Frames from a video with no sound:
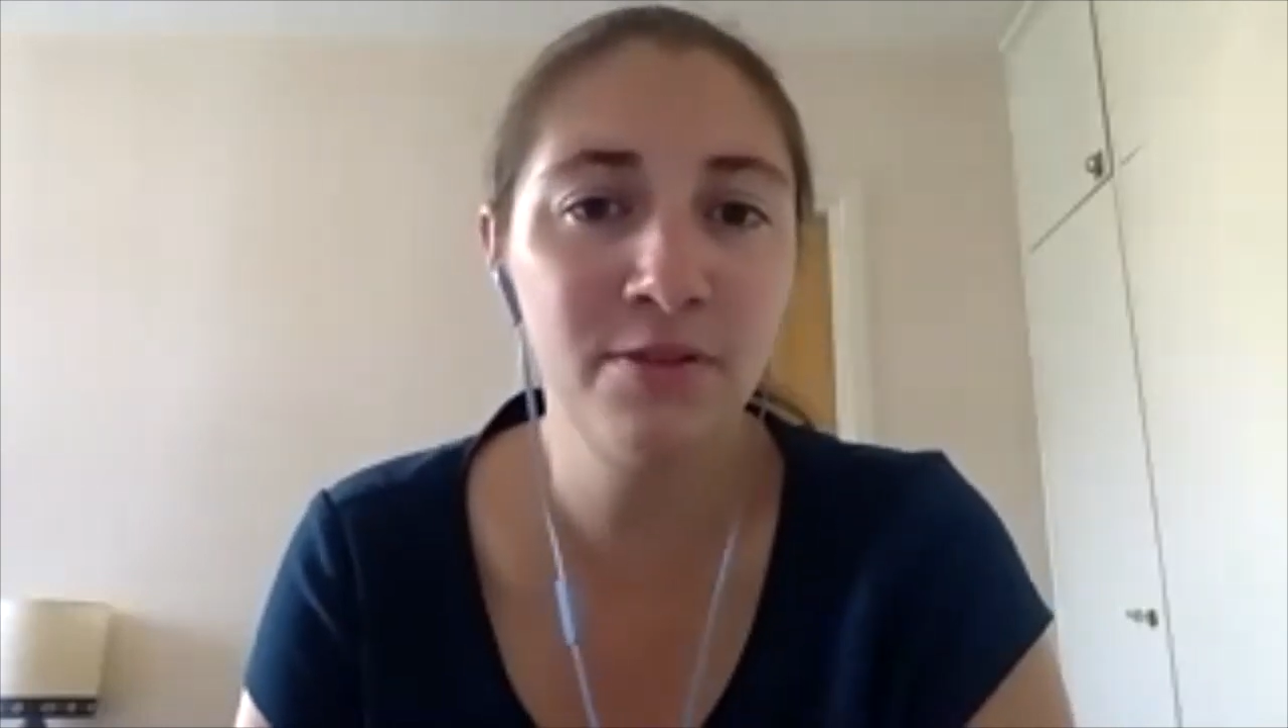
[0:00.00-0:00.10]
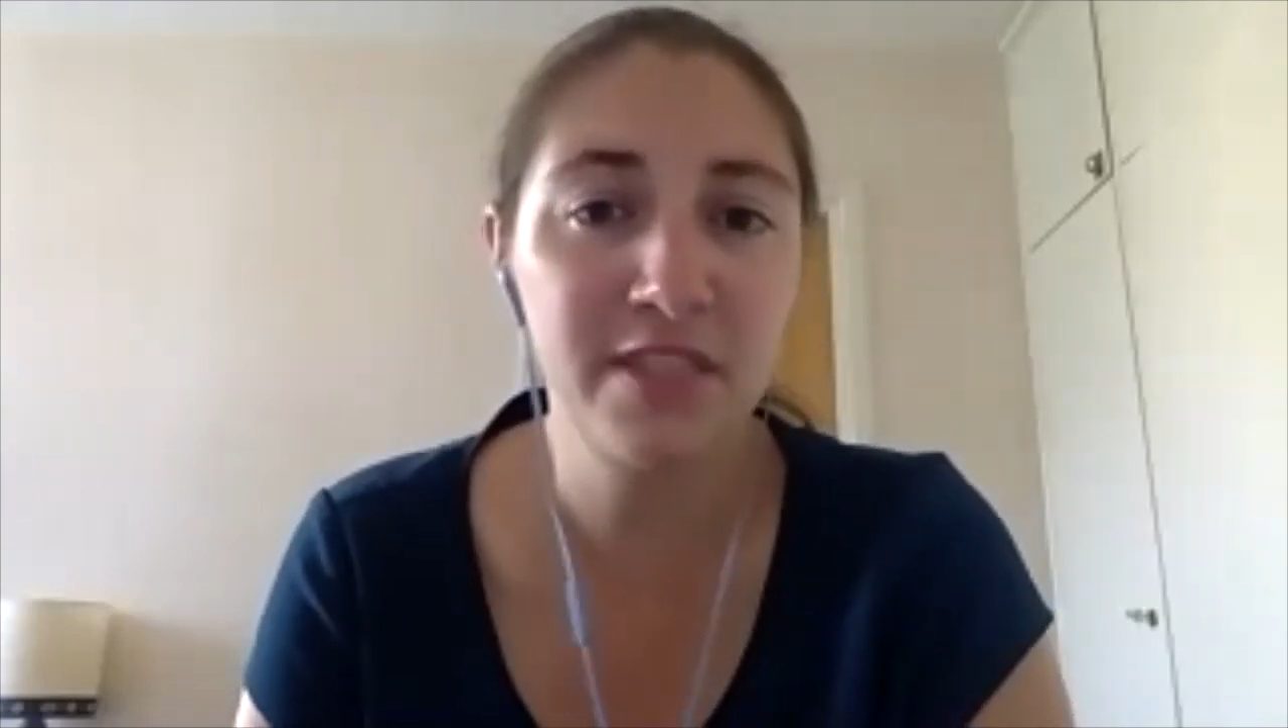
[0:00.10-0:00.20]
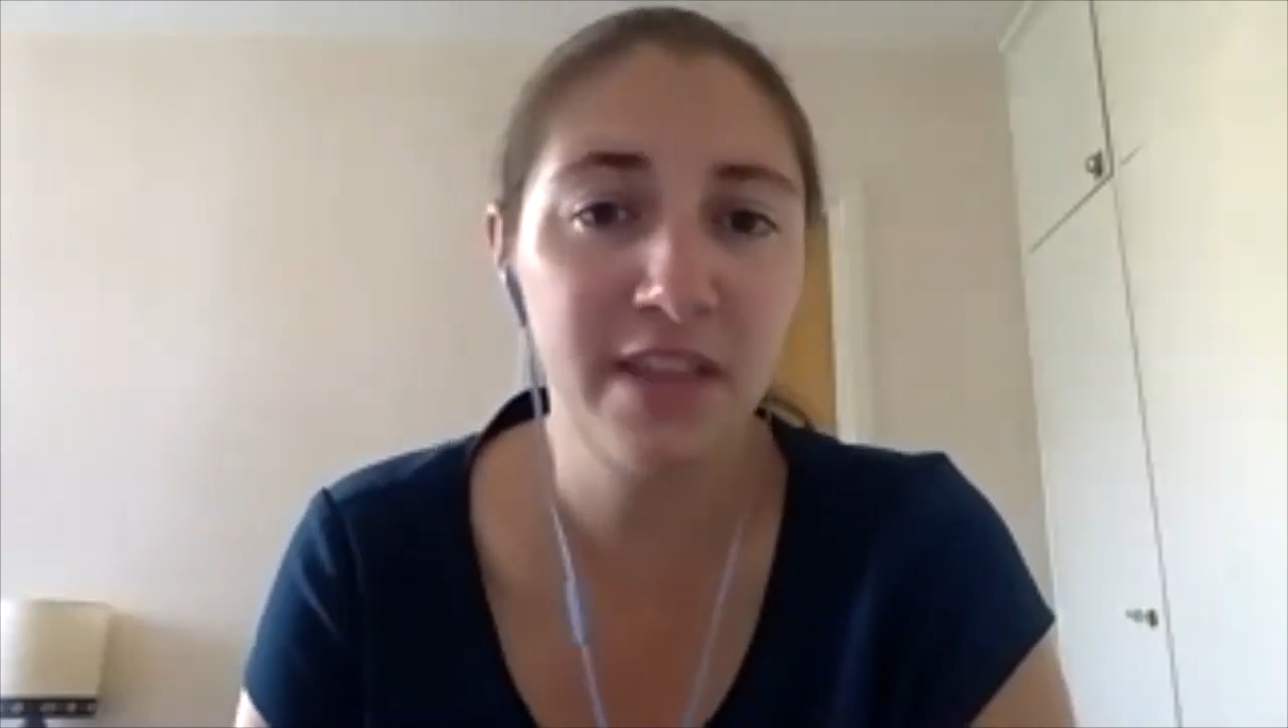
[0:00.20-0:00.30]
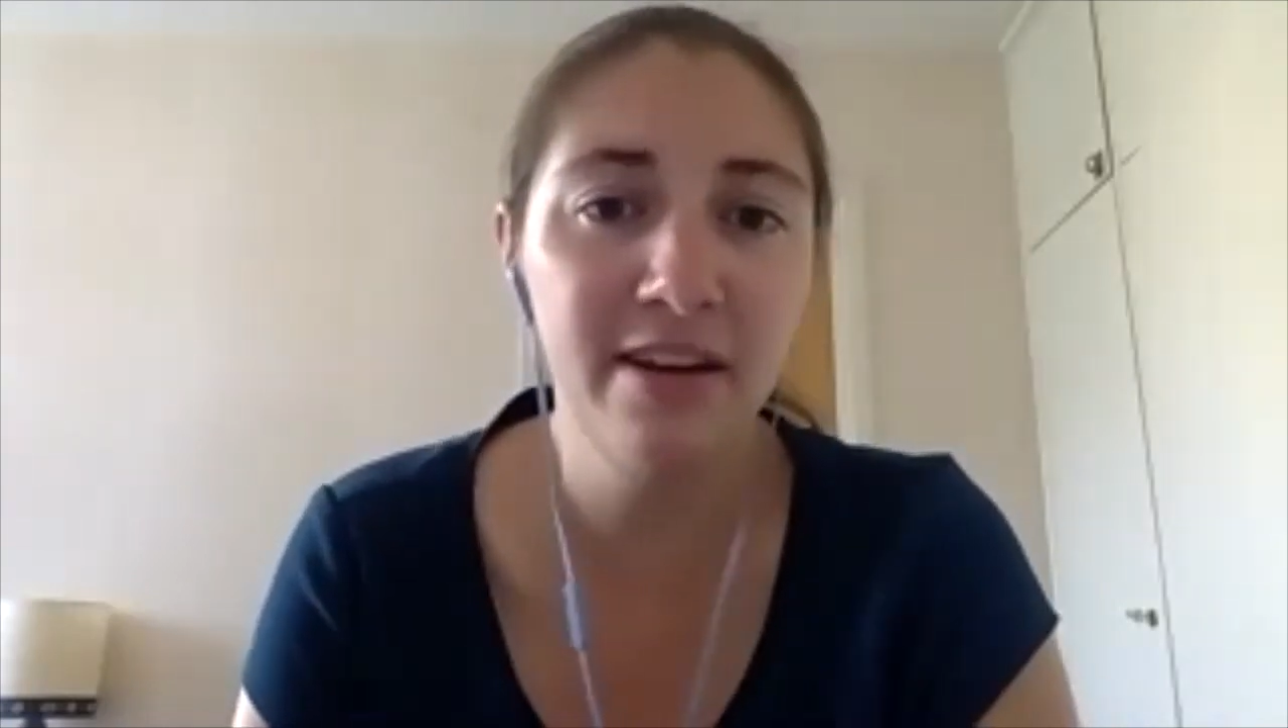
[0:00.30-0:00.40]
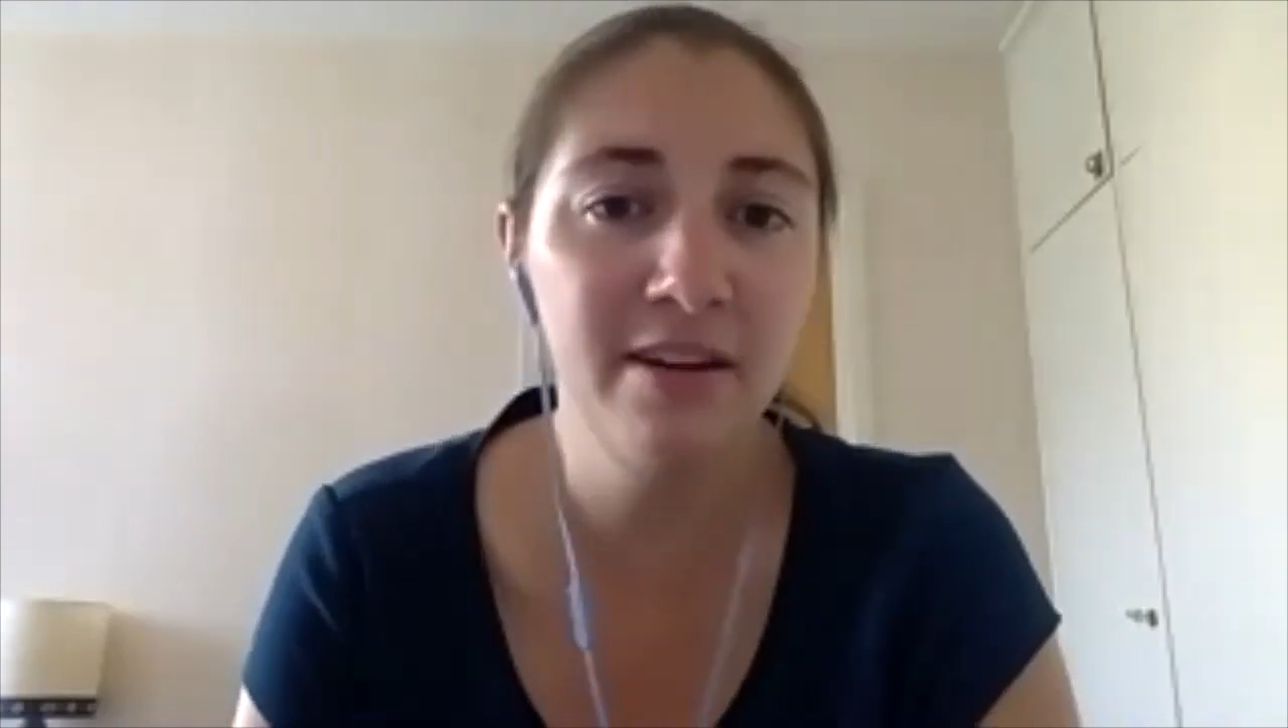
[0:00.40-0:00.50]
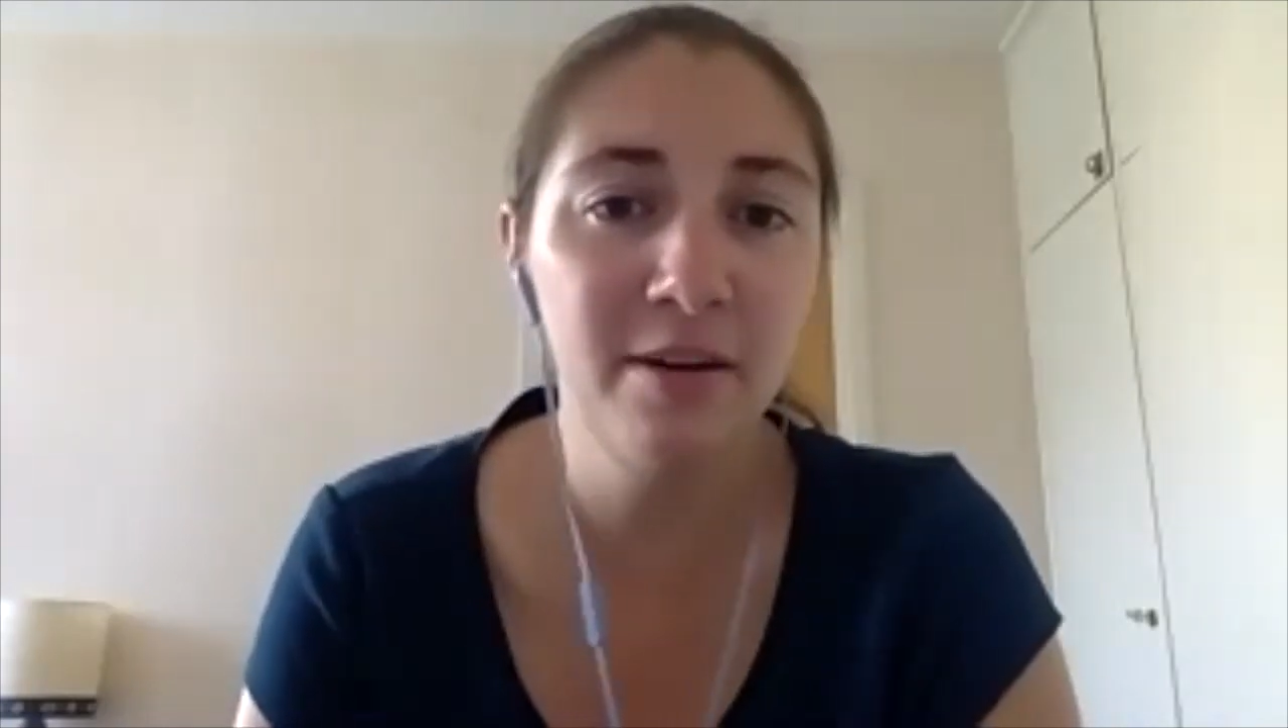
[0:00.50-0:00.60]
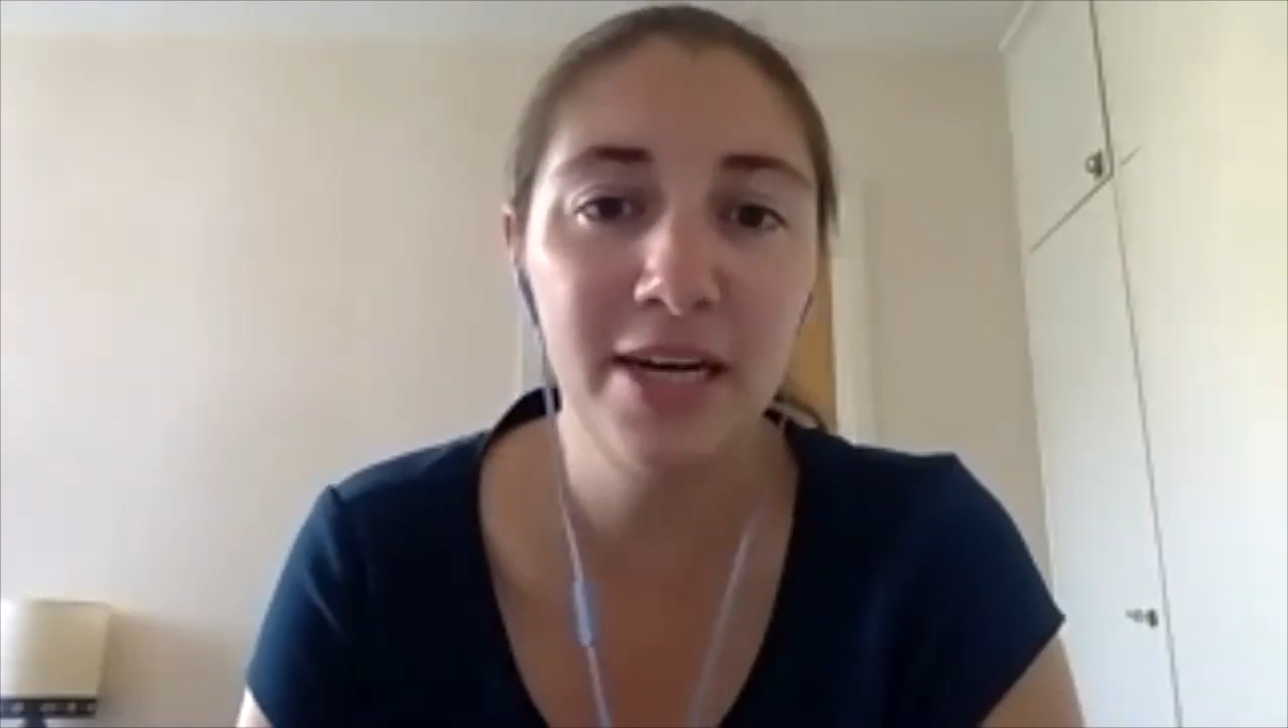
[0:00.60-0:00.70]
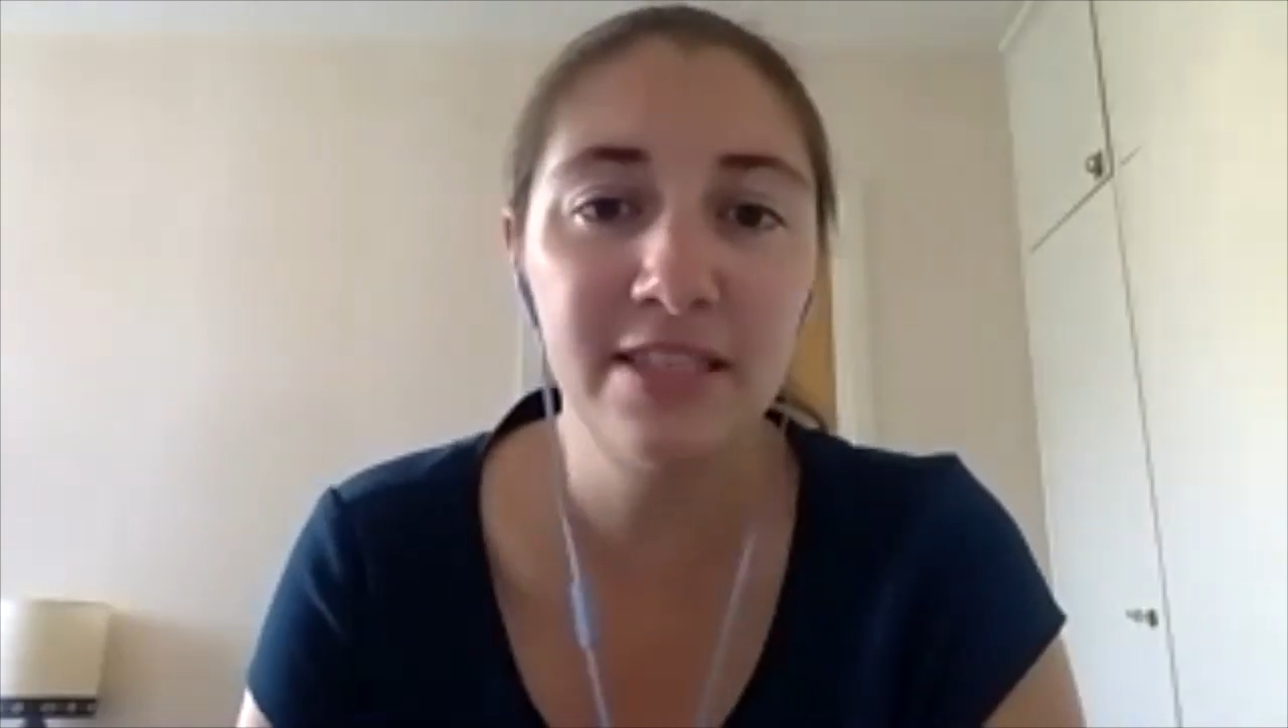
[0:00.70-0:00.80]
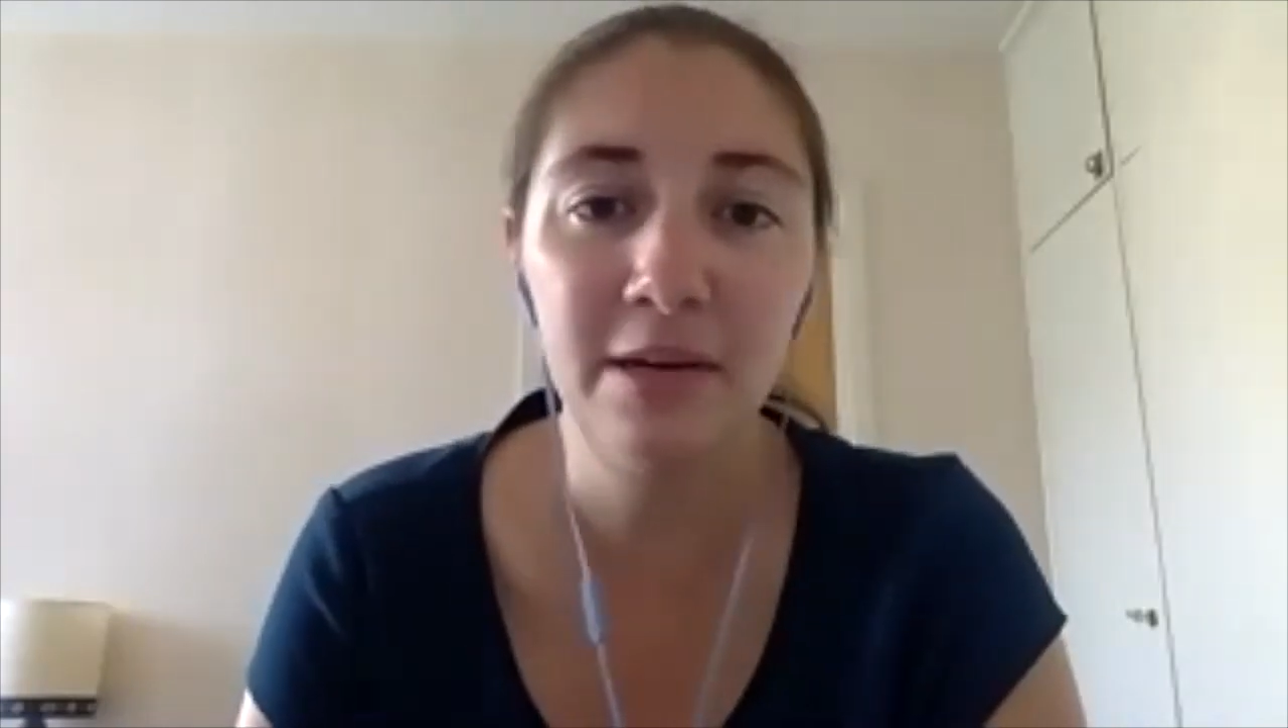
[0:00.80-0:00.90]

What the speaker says: excited about